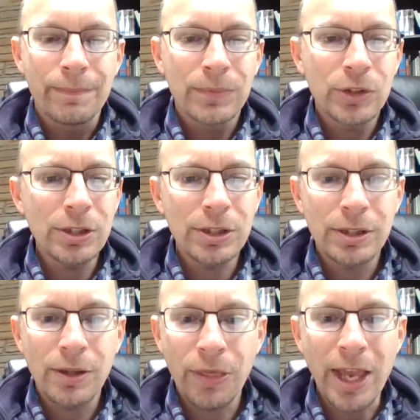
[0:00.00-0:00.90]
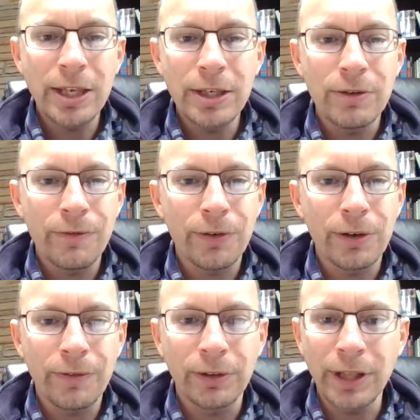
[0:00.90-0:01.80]
Just thank you
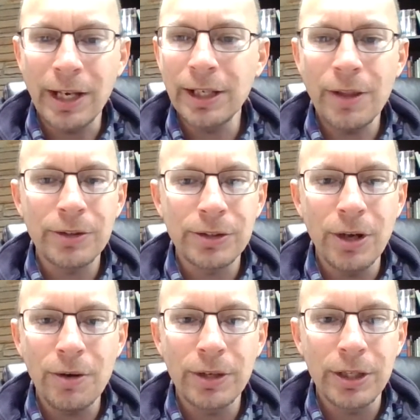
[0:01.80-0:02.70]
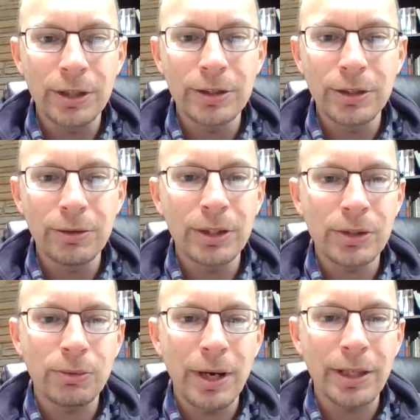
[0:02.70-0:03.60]
for letting others know that you're doing
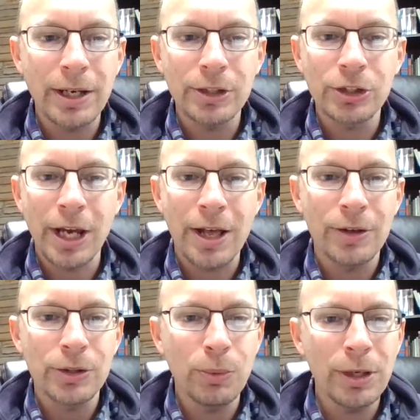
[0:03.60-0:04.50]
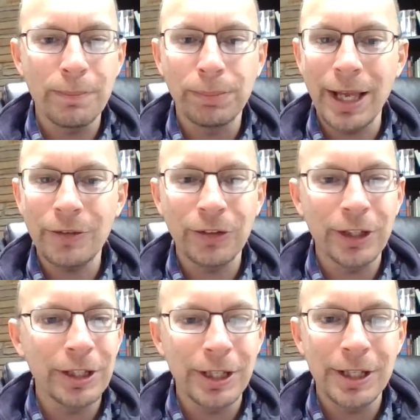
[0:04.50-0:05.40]
this Red Letter Challenge. What a blessing
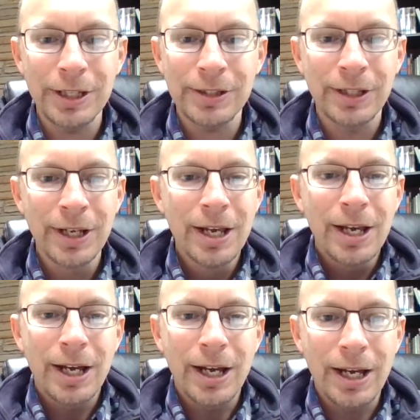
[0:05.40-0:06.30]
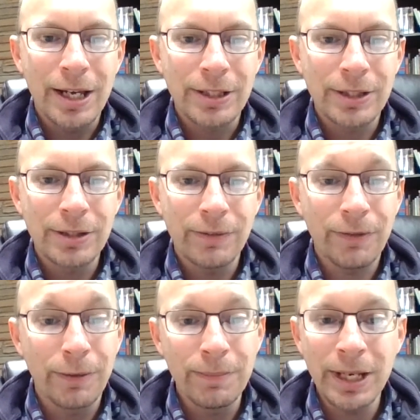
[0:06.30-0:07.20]
it is
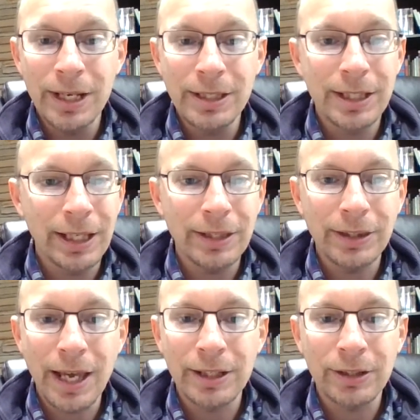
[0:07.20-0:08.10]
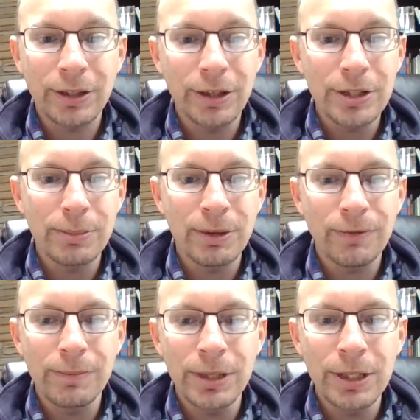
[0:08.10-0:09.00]
for me to get that encouragement
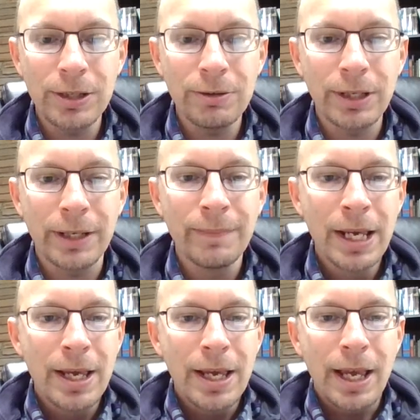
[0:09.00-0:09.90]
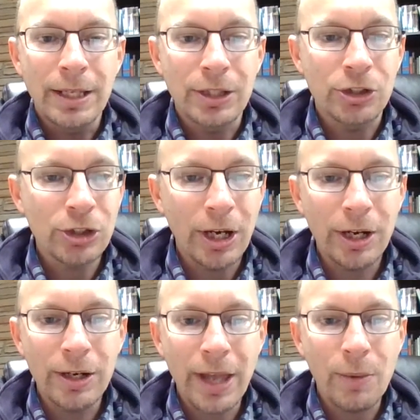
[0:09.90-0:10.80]
from you and to
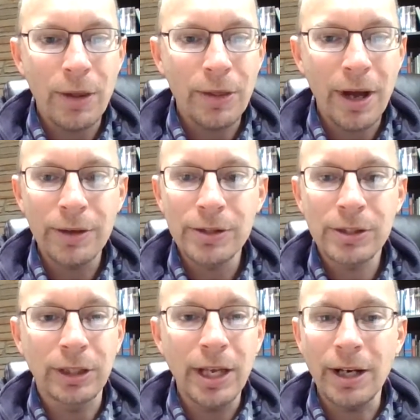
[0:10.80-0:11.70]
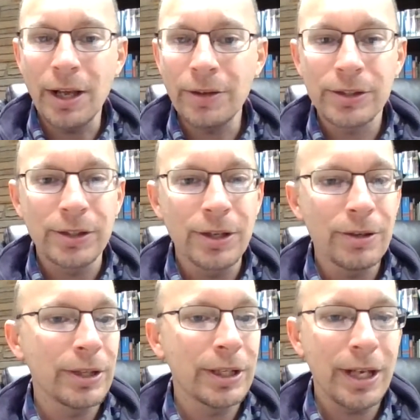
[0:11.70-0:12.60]
share that with others, to let others
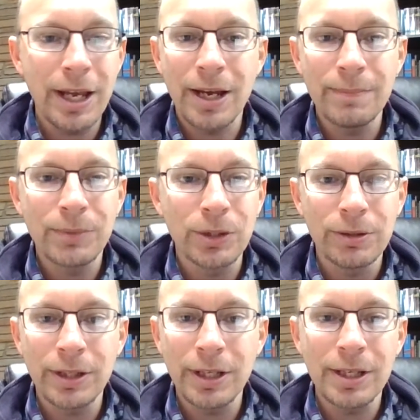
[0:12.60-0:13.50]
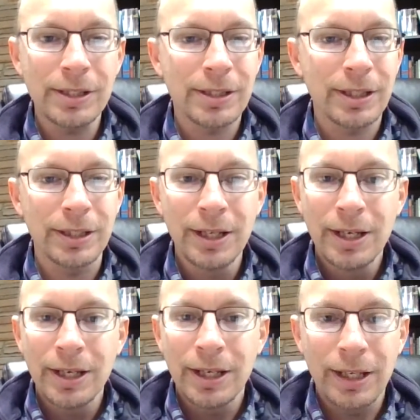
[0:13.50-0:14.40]
know that, hey, I'm doing this and
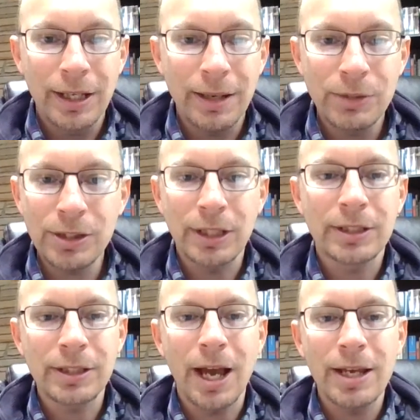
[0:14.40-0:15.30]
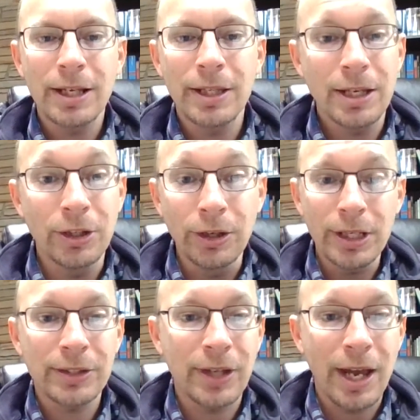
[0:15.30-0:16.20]
I'm just excited that you're
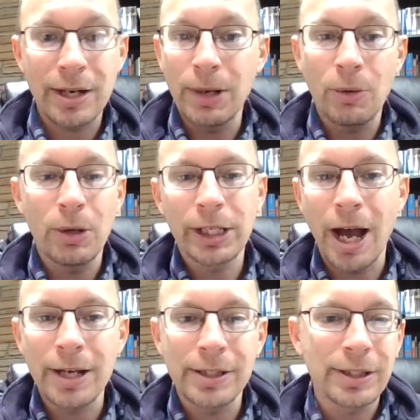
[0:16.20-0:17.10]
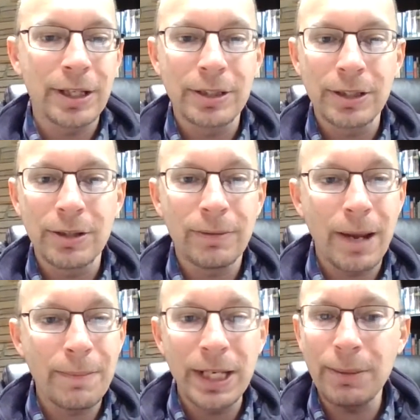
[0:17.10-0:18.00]
excited about what God is going to do.
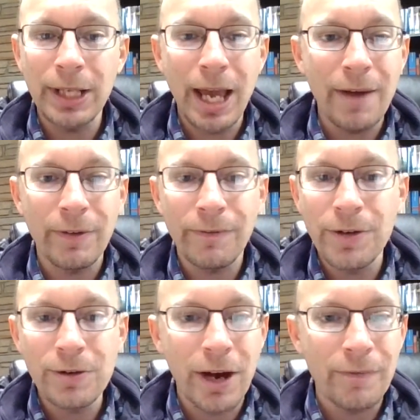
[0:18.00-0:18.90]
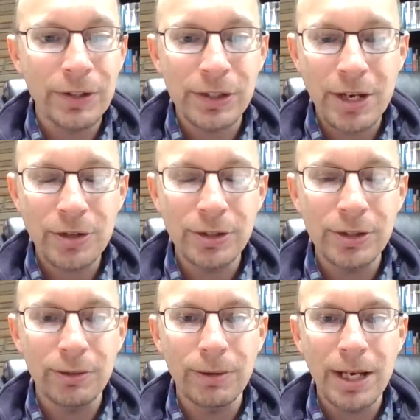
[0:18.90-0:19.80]
I've been able to have a few conversations
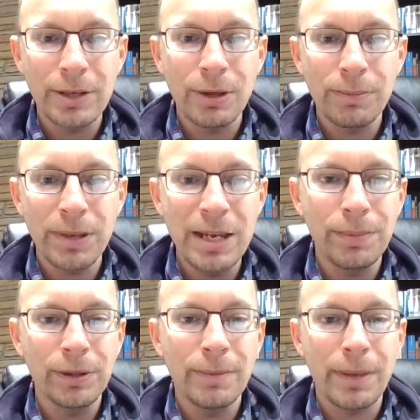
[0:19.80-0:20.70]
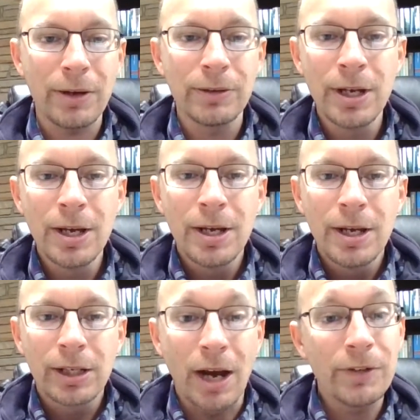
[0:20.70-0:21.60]
already with people about
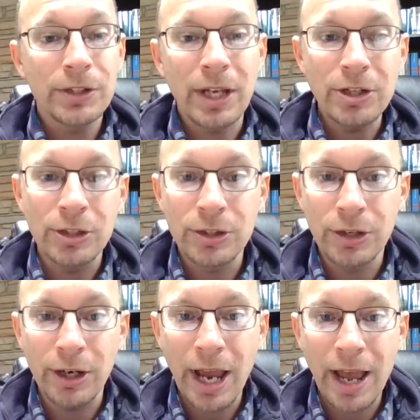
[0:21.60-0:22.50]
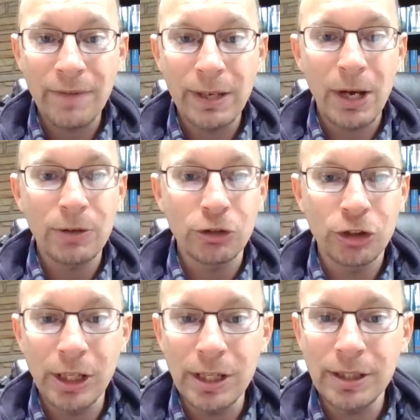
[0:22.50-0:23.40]
conversations they're having about
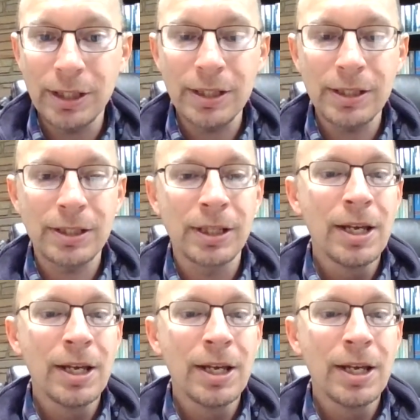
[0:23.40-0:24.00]
Jesus,